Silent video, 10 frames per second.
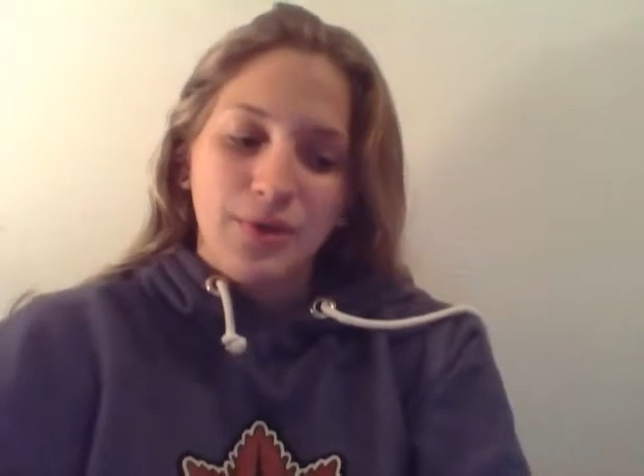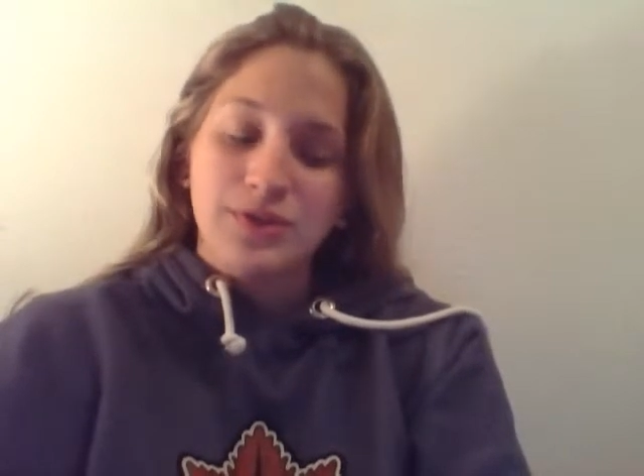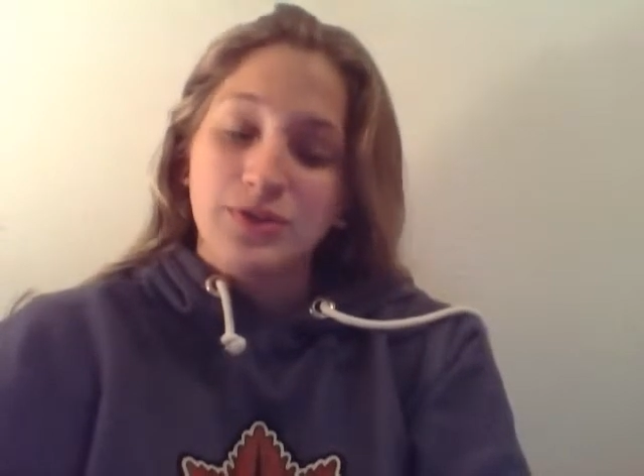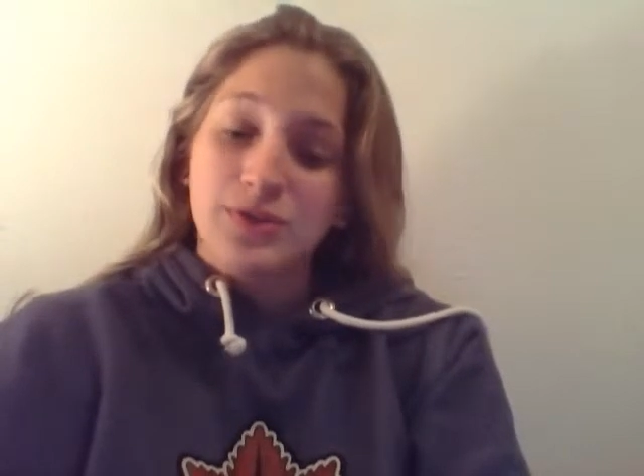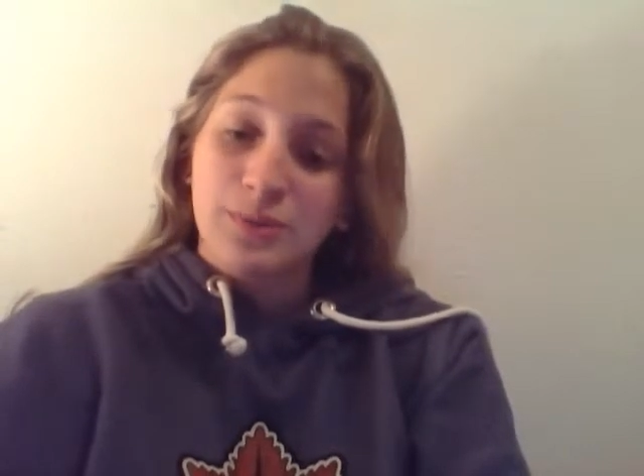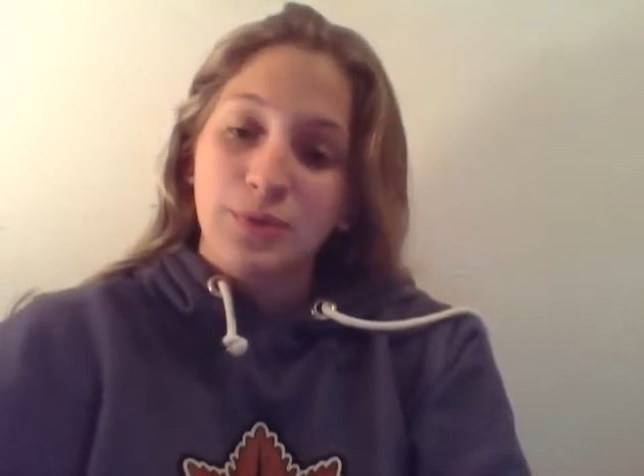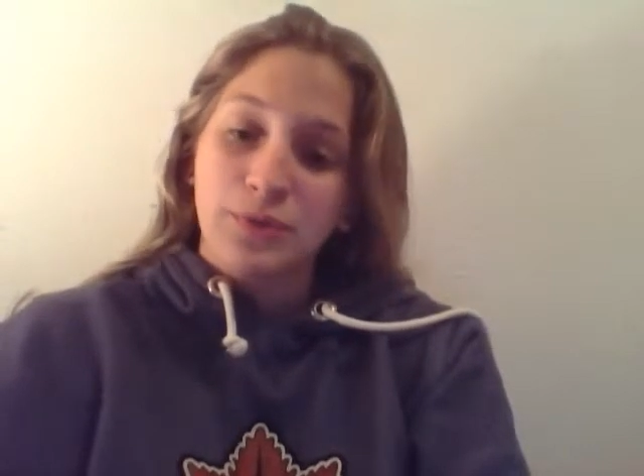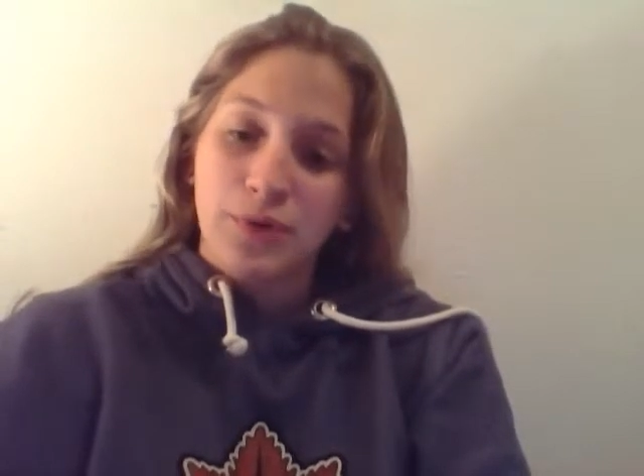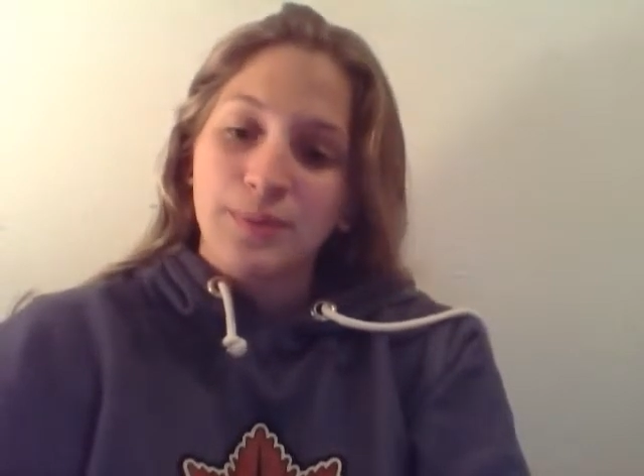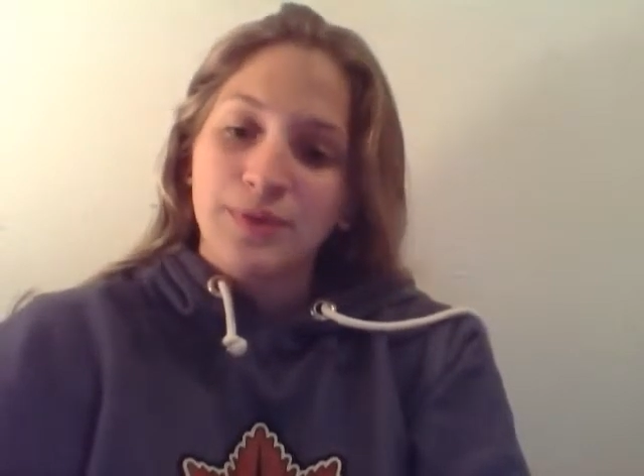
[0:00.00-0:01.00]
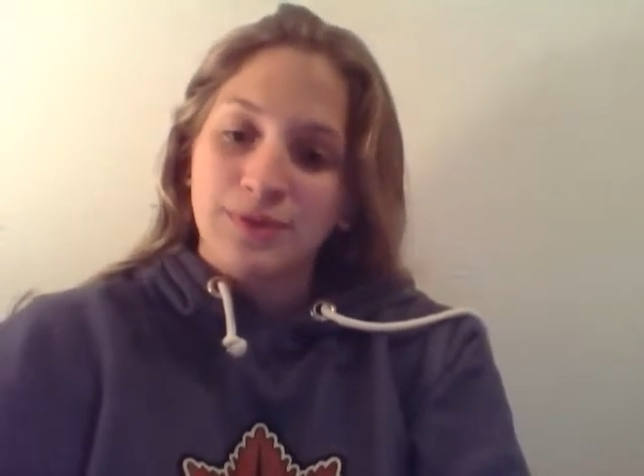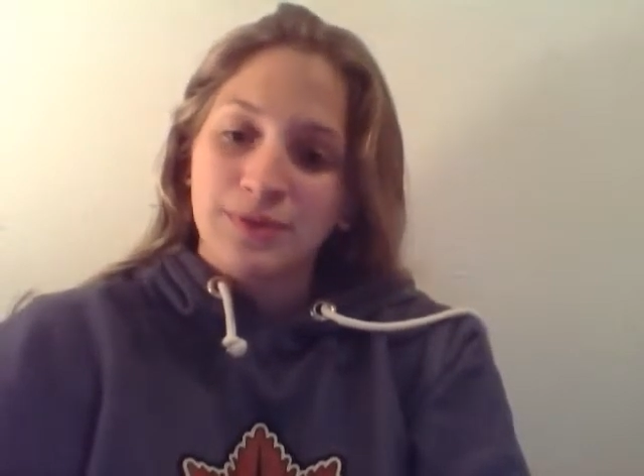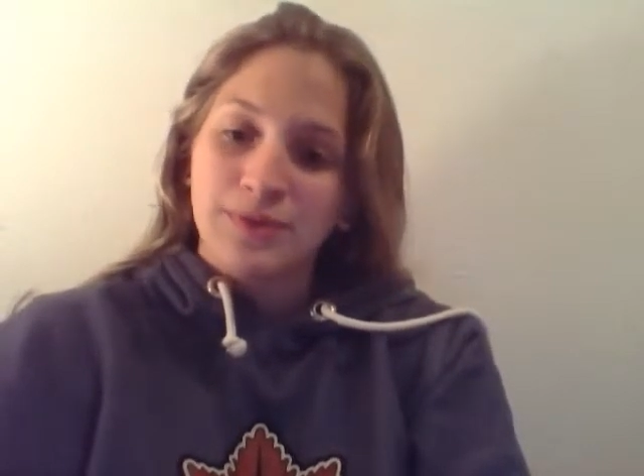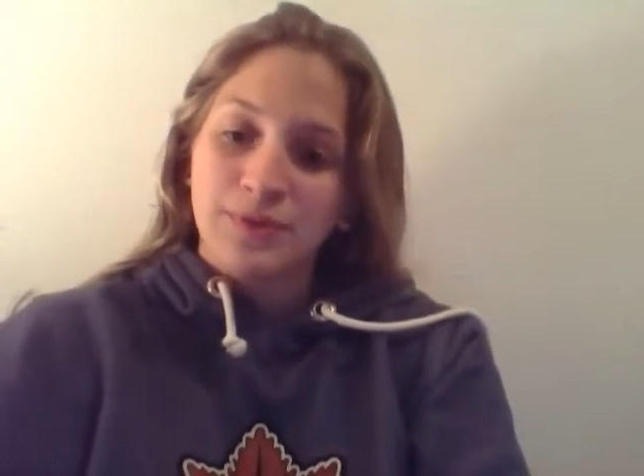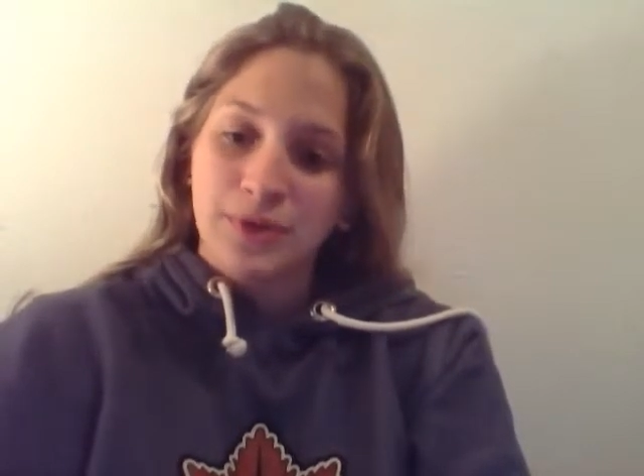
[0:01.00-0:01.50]
religious and
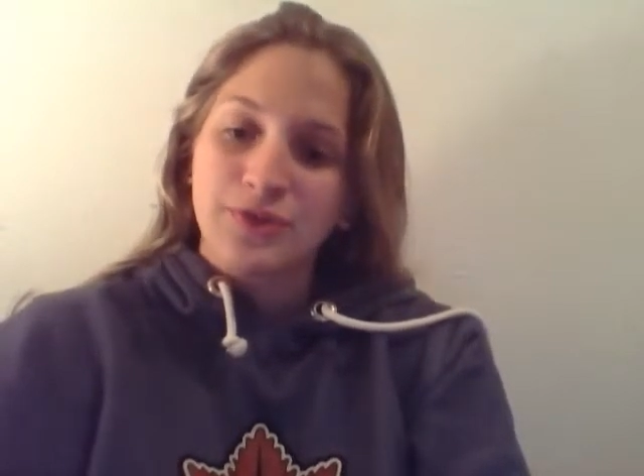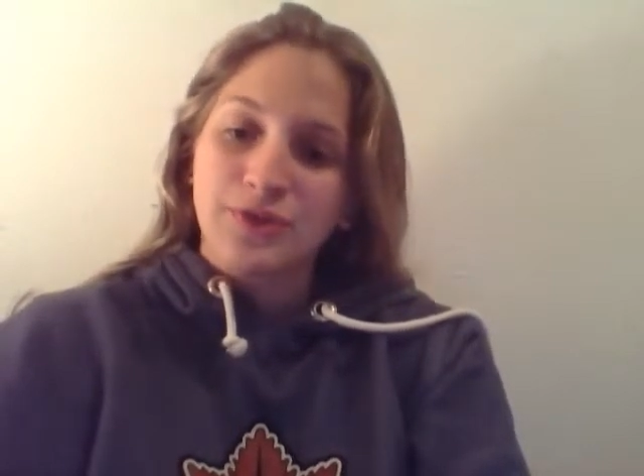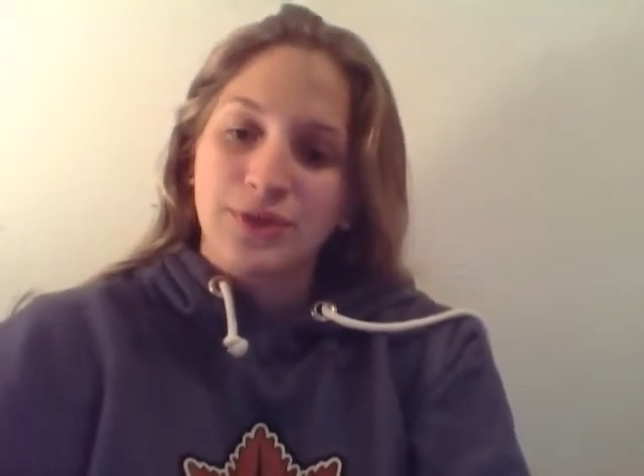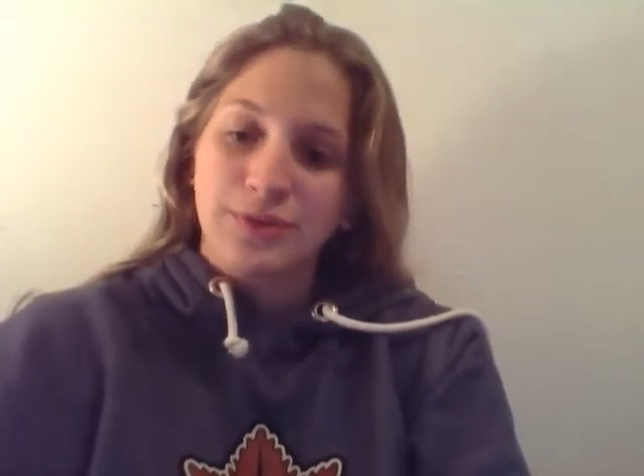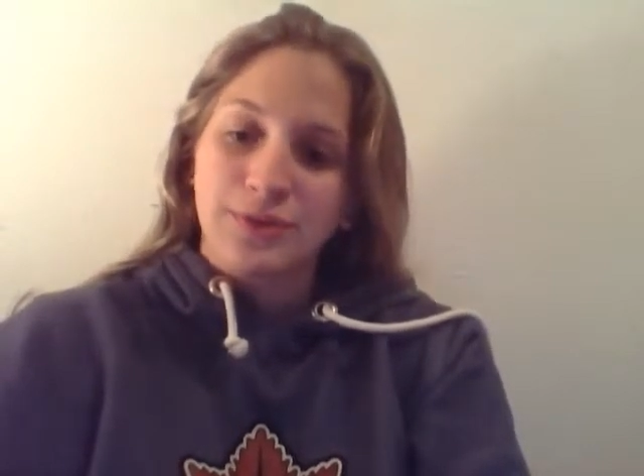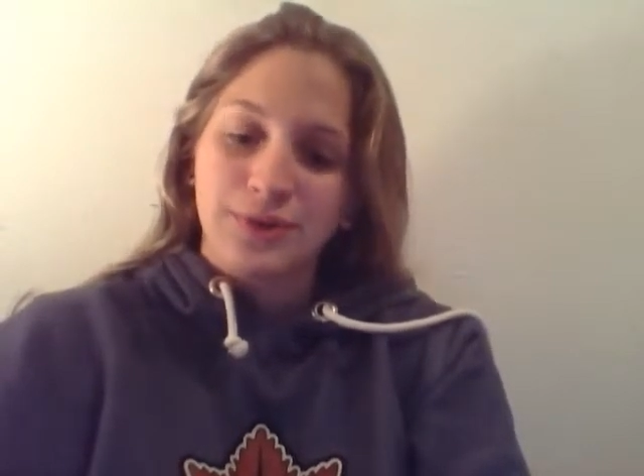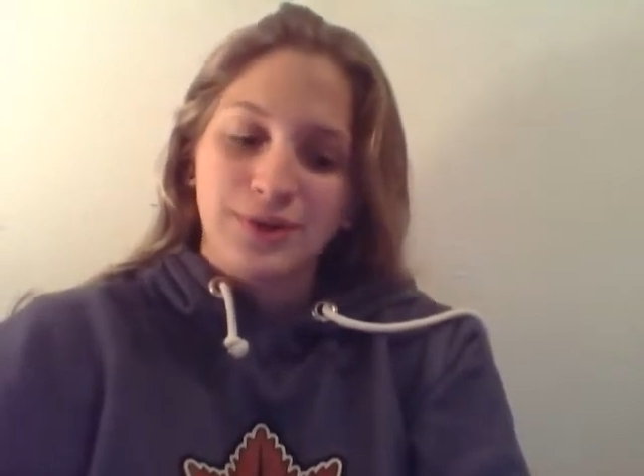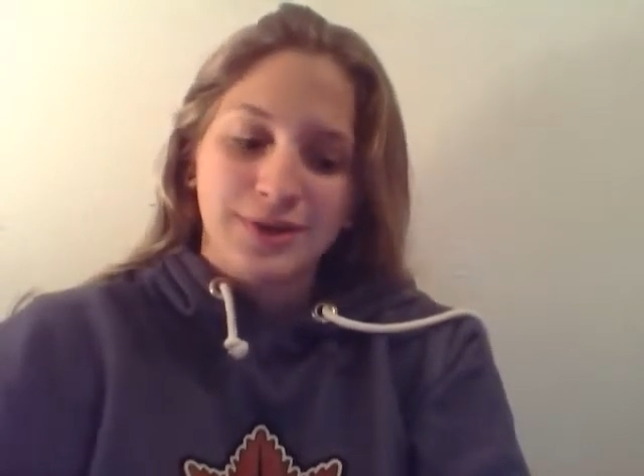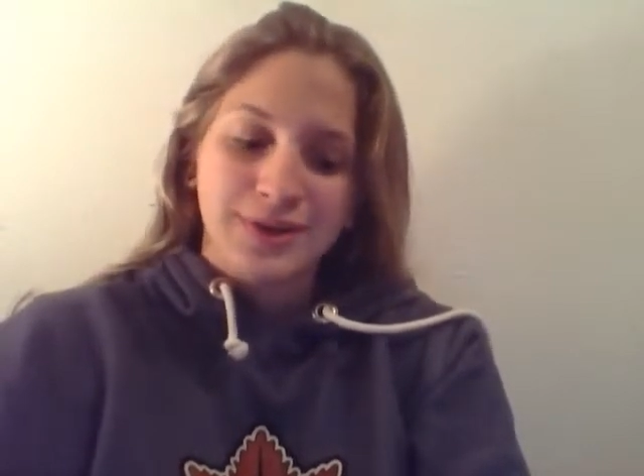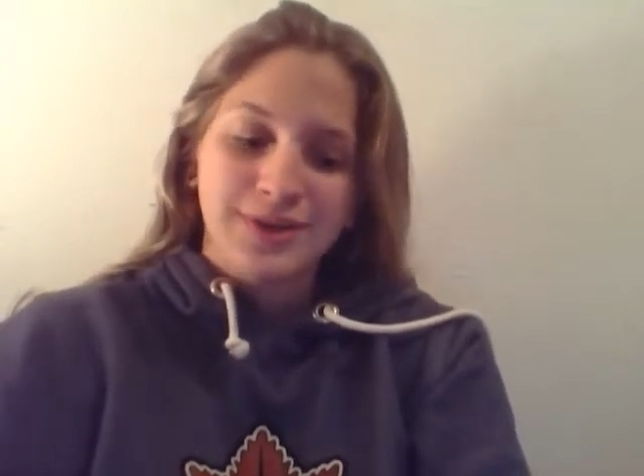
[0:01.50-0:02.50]
performance function, therefore.